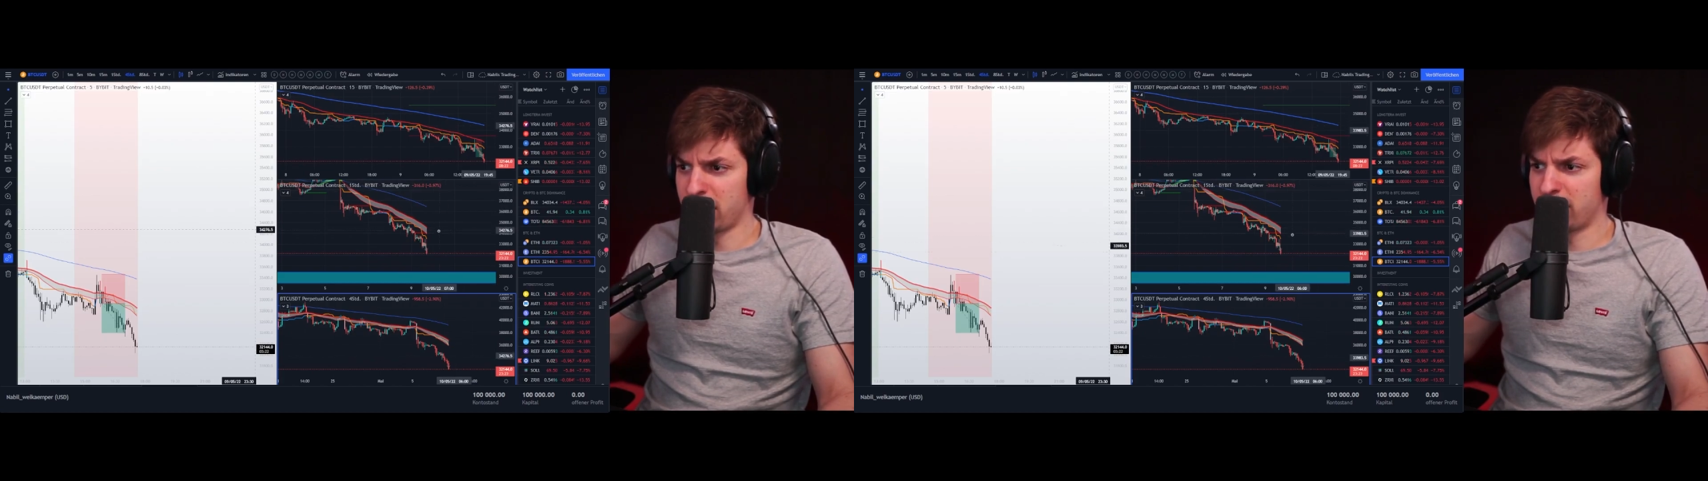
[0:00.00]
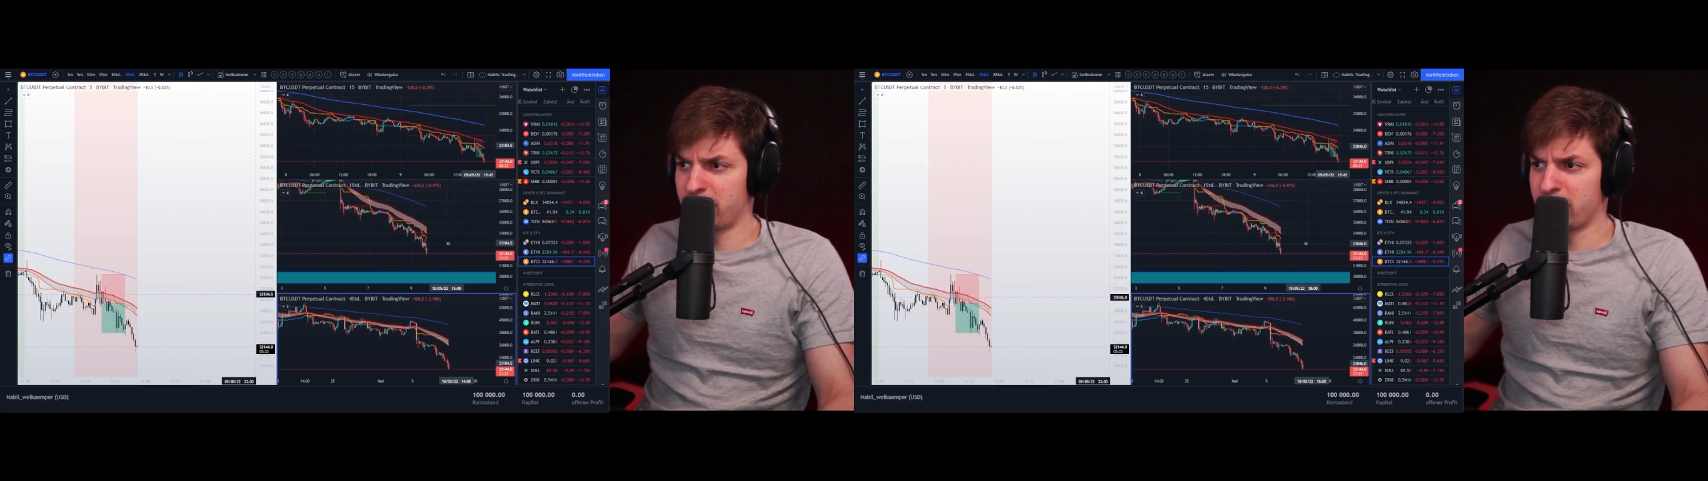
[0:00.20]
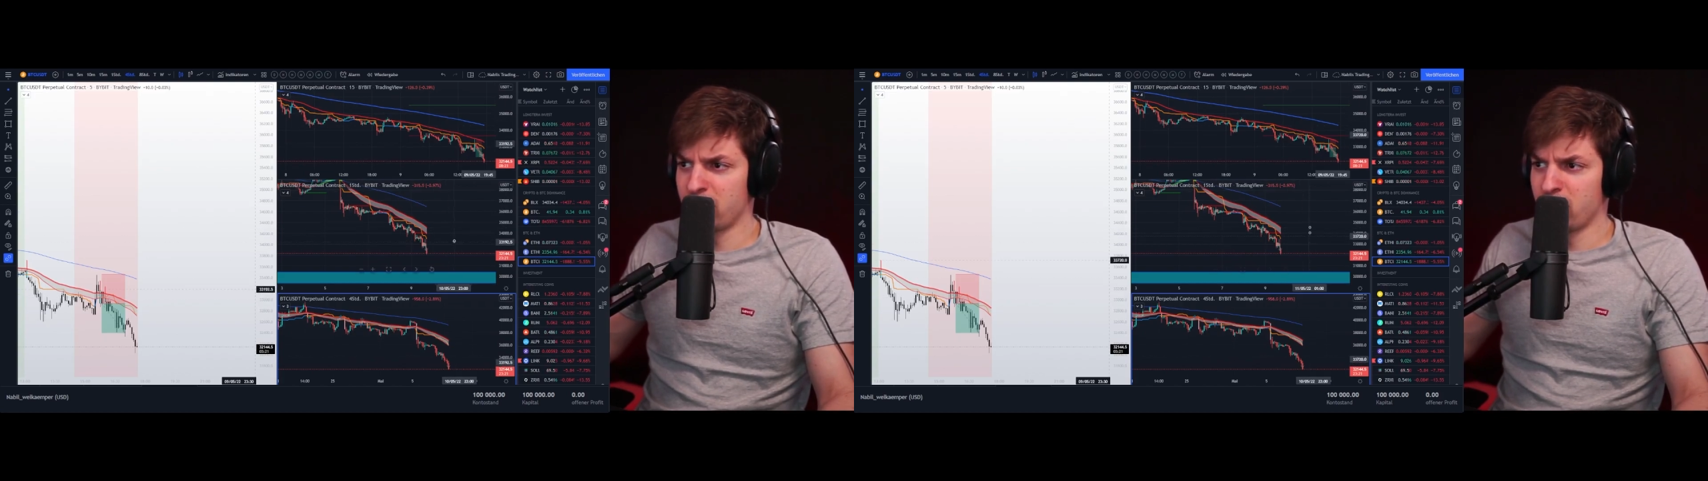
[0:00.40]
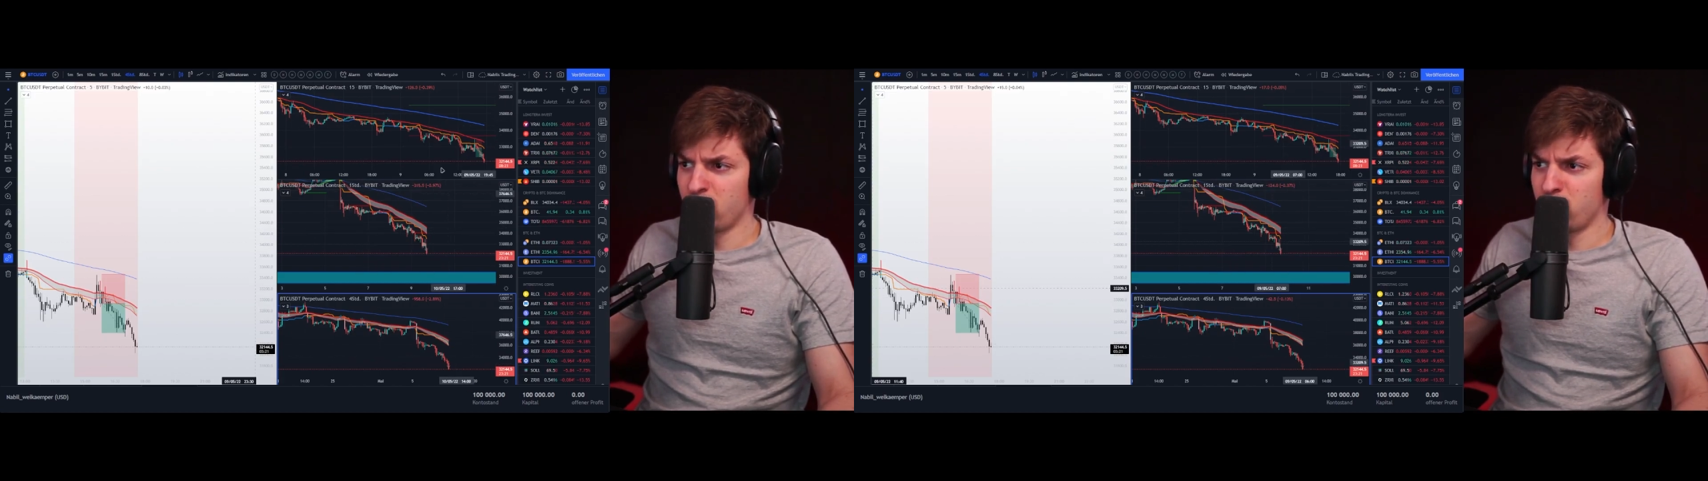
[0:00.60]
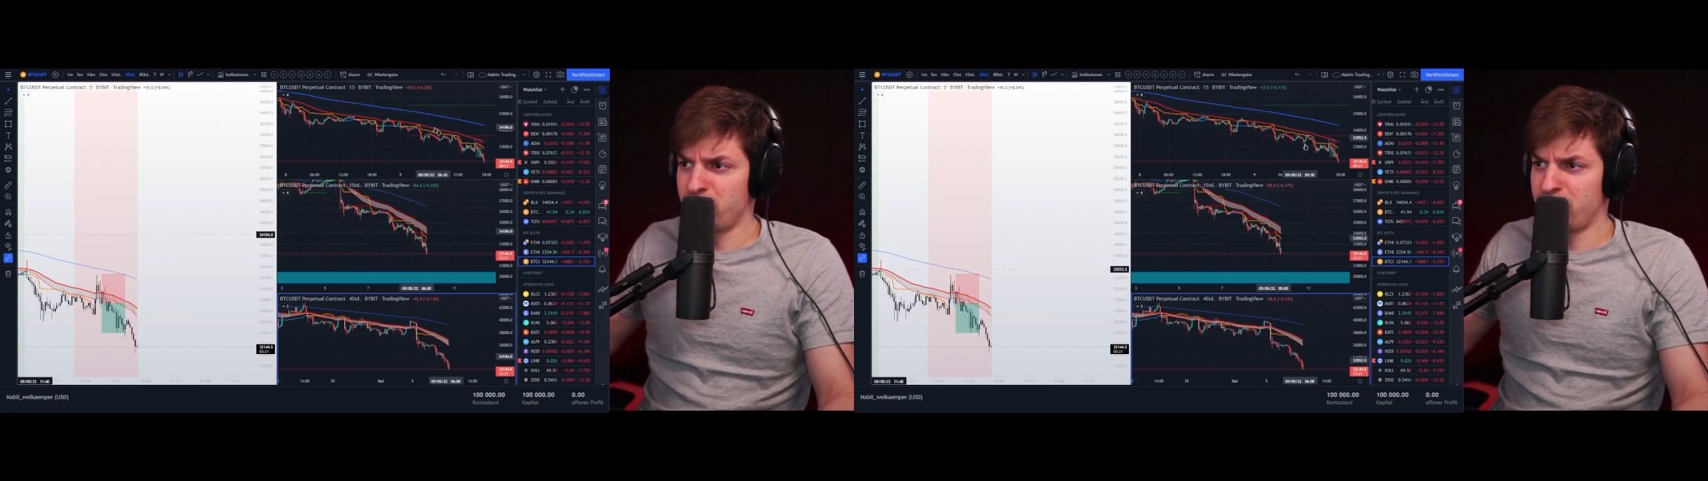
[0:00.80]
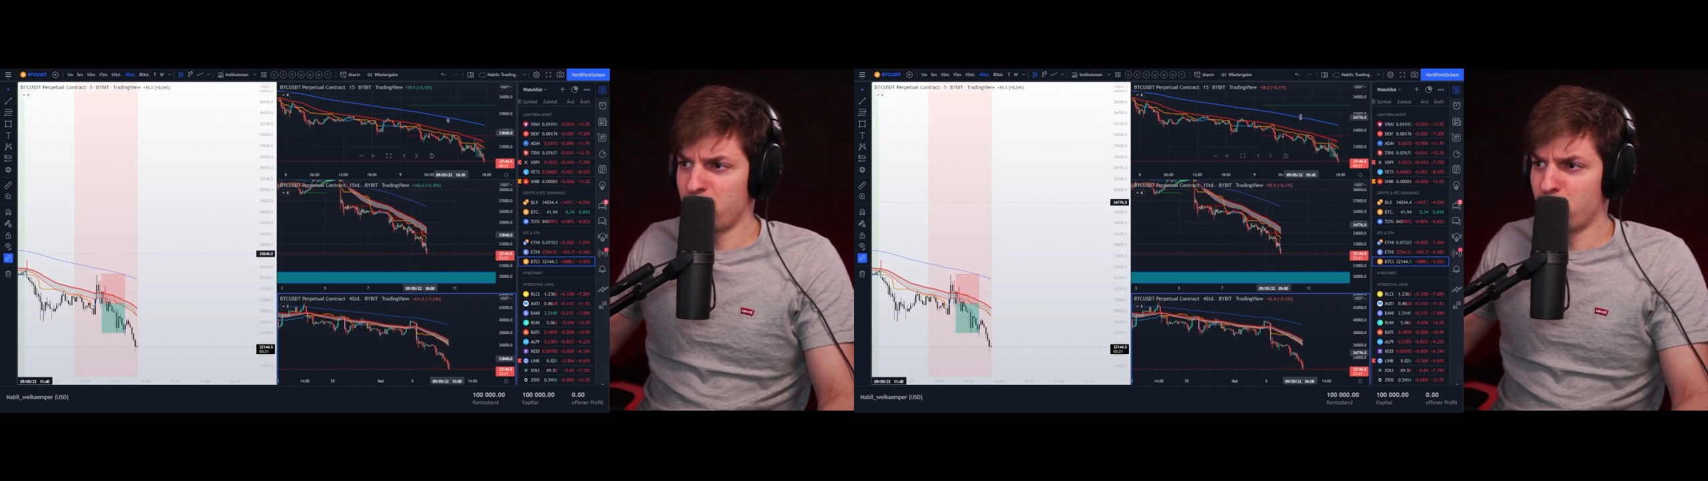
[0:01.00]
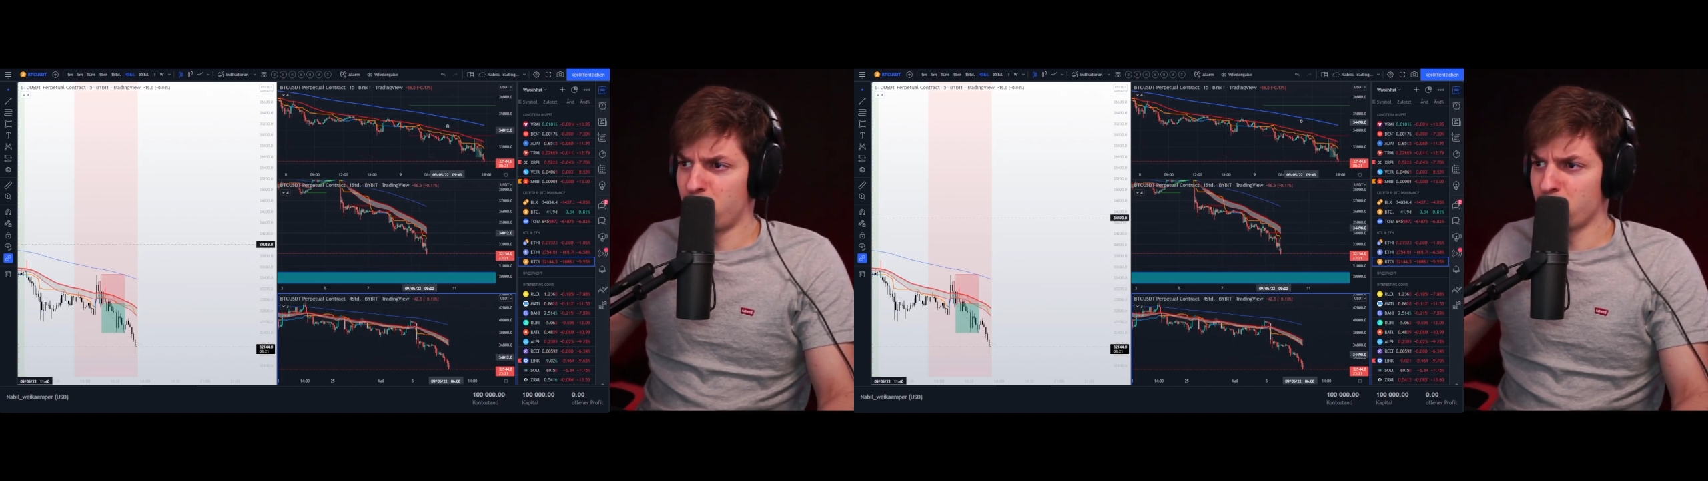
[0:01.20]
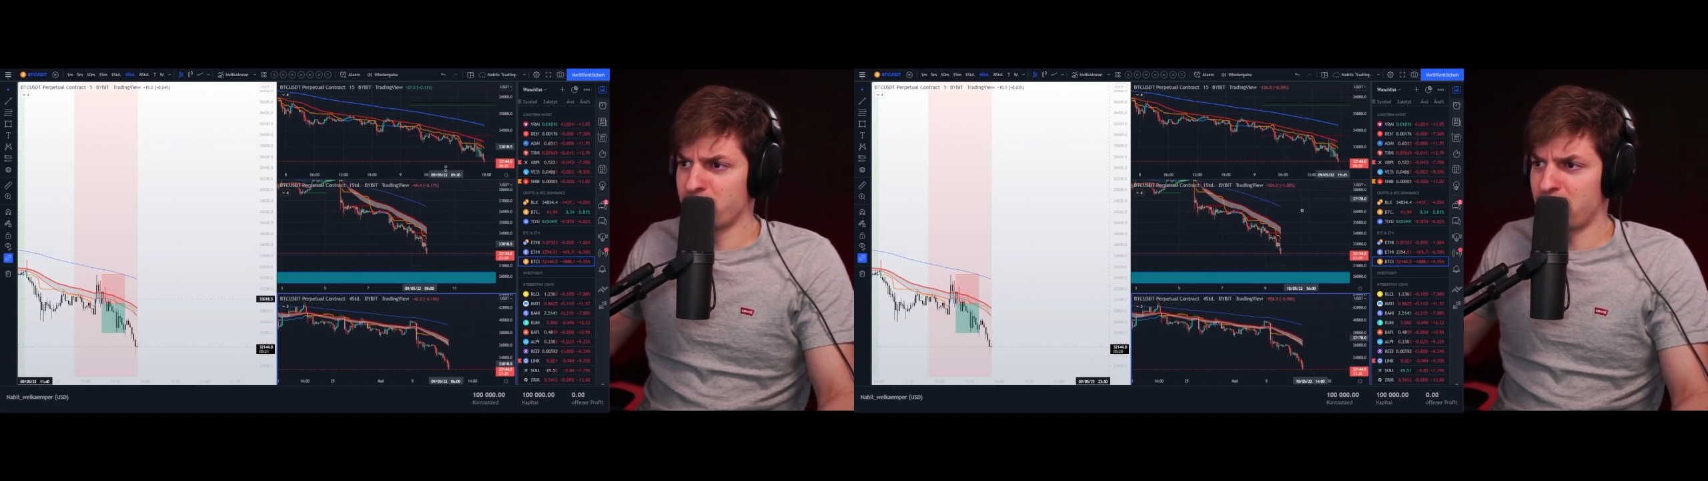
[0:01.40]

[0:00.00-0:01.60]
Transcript: And we see on both